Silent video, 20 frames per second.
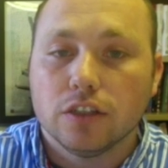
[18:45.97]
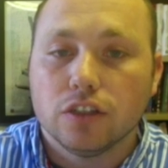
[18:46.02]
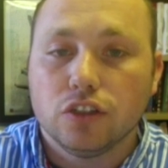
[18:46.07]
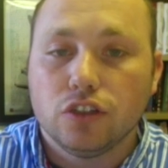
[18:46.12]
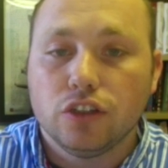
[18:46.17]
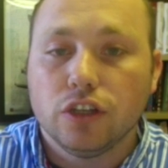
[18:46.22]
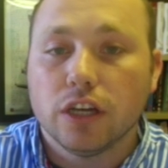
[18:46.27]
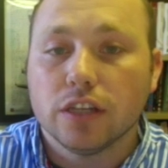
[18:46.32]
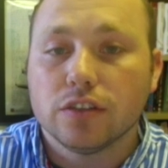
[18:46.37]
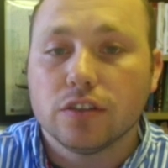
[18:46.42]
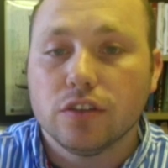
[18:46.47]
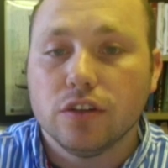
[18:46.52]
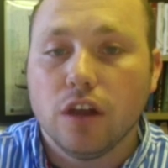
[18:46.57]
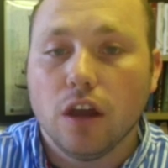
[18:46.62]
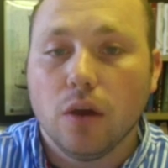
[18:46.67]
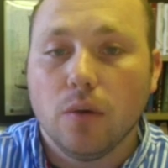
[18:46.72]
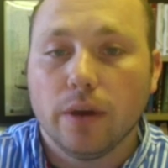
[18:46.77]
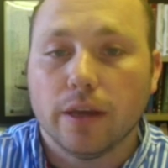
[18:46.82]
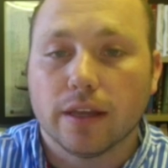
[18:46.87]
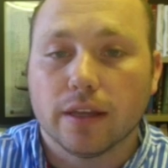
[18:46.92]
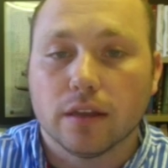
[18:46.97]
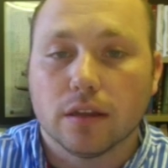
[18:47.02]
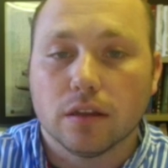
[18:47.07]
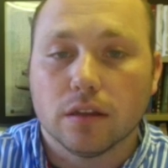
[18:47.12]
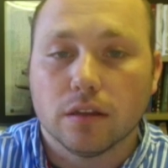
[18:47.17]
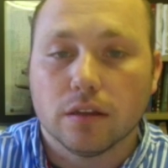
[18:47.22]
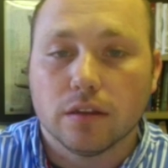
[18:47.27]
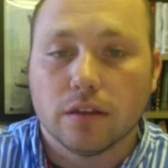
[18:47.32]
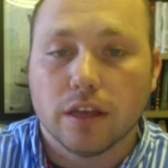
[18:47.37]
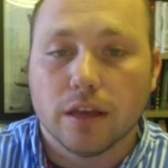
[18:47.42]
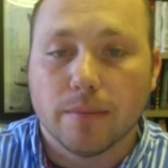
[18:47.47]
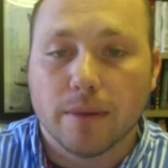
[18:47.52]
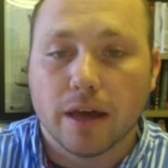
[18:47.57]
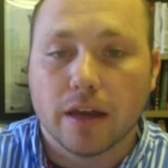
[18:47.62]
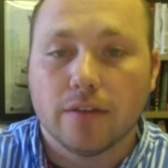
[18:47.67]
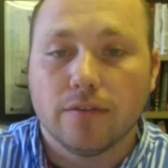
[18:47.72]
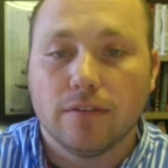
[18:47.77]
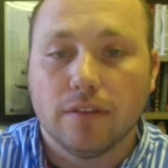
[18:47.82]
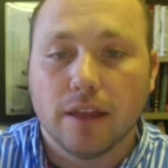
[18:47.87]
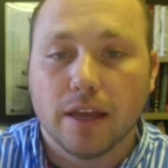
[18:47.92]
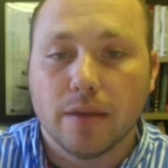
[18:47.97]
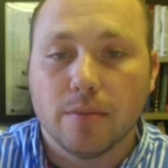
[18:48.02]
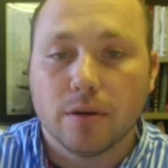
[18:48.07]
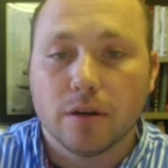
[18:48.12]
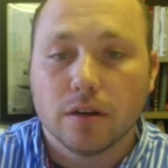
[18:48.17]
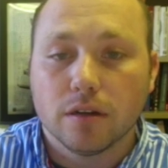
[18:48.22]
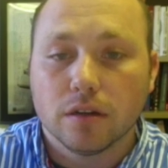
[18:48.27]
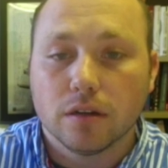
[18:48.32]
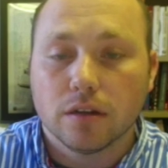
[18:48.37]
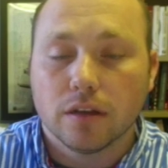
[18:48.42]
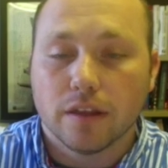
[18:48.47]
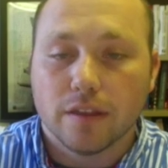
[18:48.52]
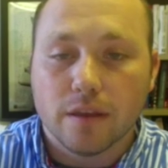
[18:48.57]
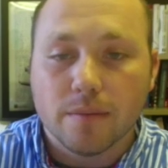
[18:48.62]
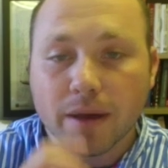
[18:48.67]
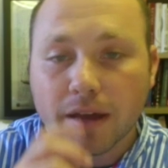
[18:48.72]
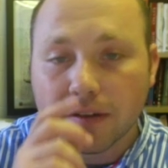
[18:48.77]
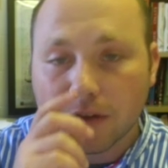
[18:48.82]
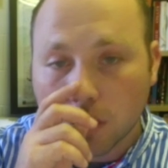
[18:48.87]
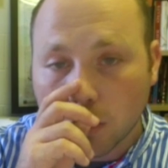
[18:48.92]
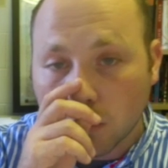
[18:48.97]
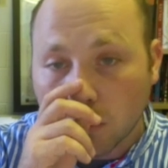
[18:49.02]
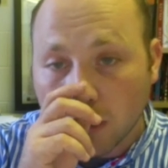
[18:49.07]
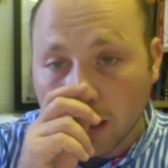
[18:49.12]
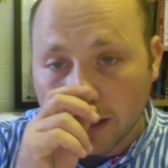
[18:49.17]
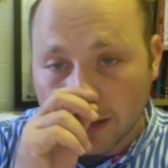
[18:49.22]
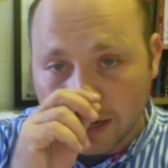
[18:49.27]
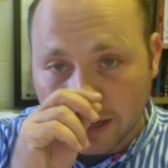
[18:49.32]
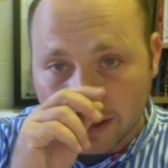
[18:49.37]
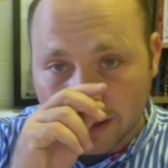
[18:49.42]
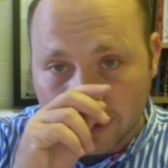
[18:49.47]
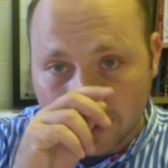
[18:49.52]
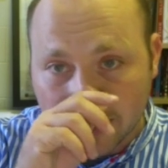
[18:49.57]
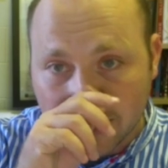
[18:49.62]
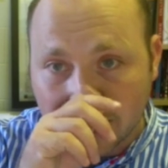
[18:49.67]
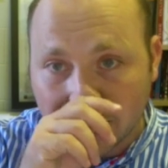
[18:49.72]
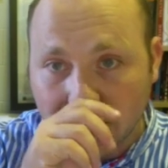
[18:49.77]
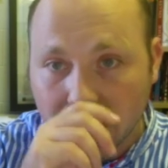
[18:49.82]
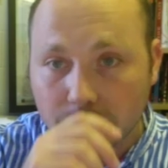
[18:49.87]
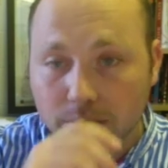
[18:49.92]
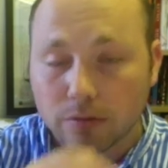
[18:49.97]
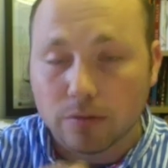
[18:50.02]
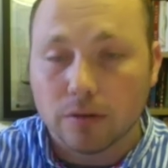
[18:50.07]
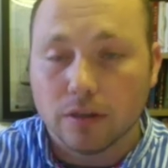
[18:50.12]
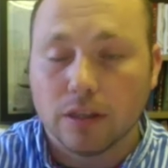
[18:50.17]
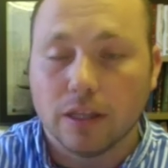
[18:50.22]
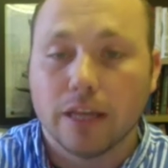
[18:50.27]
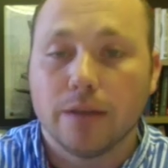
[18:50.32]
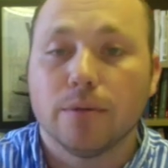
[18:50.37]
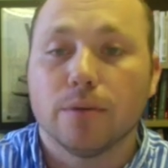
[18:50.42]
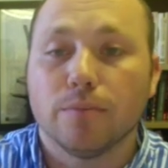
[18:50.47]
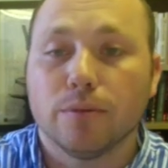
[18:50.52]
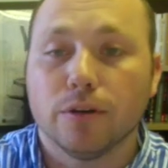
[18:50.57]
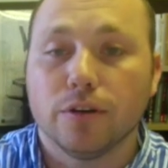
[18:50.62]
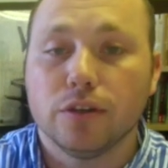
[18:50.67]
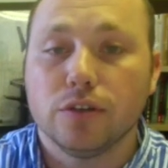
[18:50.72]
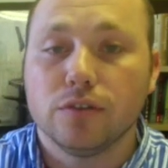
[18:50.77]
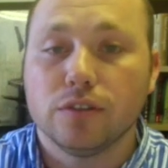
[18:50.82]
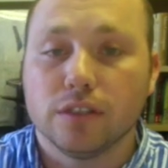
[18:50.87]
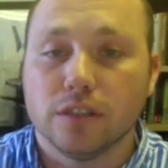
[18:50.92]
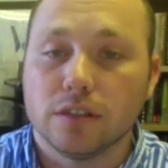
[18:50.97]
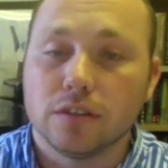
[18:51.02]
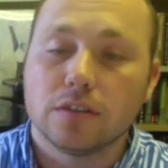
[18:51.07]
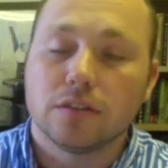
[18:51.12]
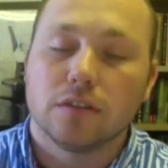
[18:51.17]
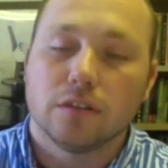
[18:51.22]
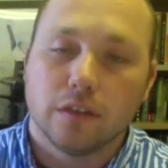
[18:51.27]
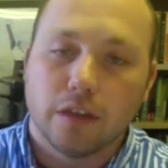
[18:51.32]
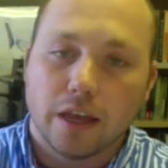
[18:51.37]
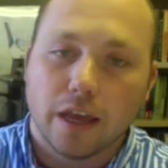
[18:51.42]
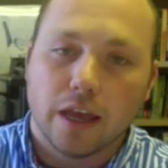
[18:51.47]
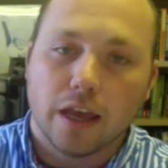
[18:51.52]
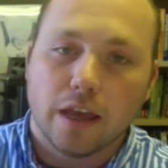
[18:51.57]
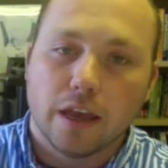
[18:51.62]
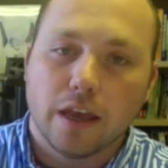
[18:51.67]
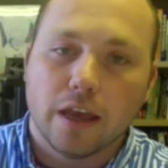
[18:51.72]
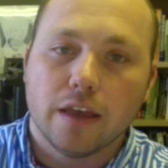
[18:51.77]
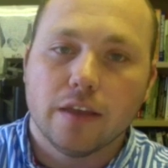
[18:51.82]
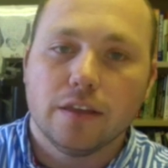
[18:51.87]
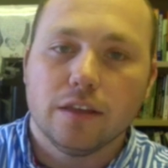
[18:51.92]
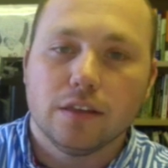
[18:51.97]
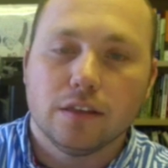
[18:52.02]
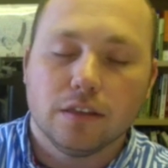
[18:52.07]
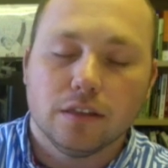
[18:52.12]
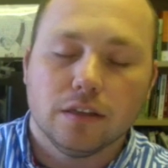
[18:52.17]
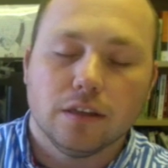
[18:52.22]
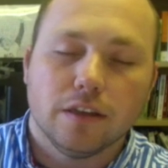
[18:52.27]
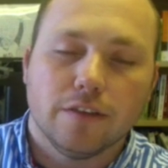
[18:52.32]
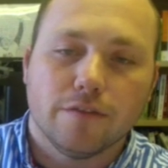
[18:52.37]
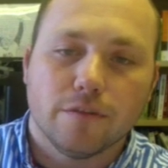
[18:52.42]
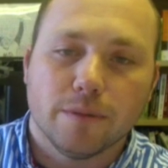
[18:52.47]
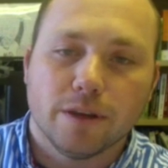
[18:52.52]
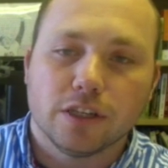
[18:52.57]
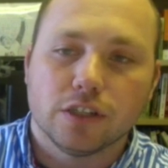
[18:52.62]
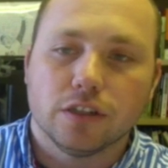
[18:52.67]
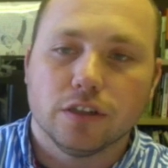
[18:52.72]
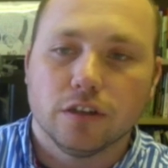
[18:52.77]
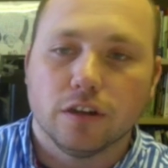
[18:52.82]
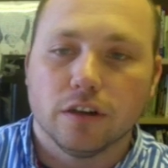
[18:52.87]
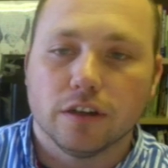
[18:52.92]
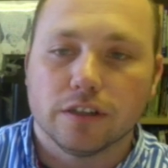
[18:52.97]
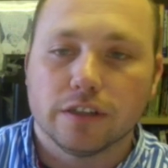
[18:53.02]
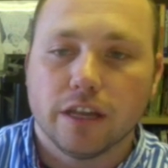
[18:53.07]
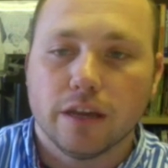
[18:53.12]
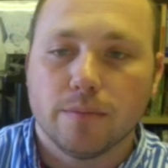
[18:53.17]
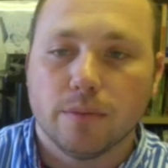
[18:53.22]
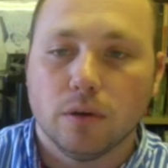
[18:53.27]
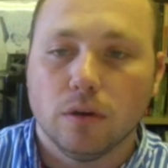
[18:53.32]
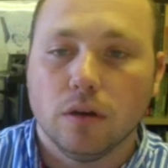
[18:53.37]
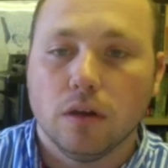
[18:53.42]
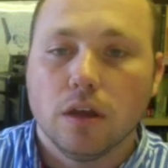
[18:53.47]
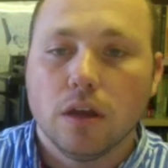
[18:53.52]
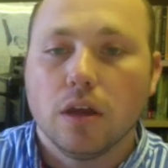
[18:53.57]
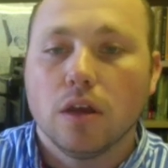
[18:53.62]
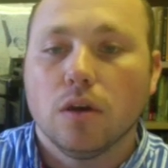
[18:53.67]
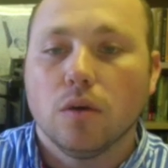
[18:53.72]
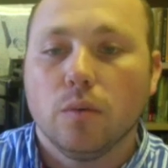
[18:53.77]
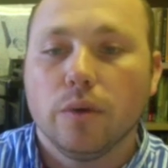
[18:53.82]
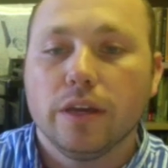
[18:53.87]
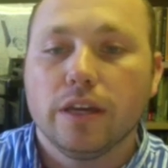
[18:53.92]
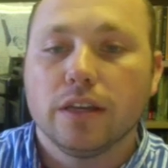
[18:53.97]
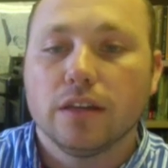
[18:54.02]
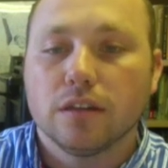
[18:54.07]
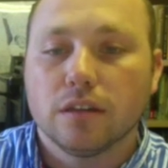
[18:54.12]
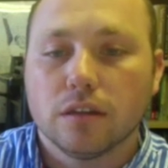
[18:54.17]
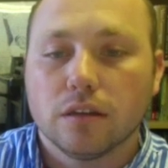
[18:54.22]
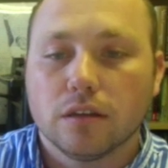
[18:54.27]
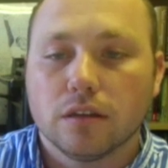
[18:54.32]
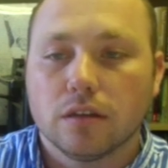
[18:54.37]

Just knowing the amount of labor and the amount of quantity that that labor, labor produces, and the information in our example, we can